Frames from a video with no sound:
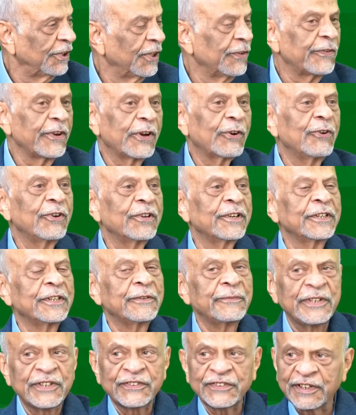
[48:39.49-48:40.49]
If you are going on
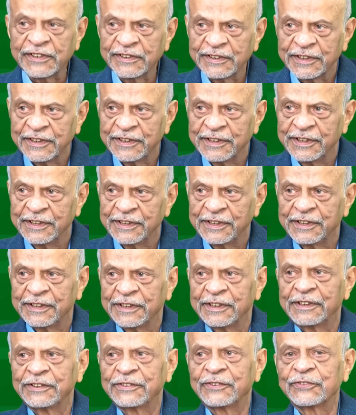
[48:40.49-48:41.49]
a mission
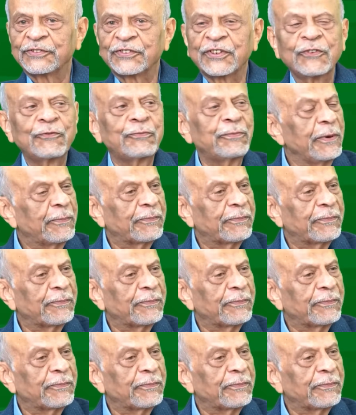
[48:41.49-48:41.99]
to save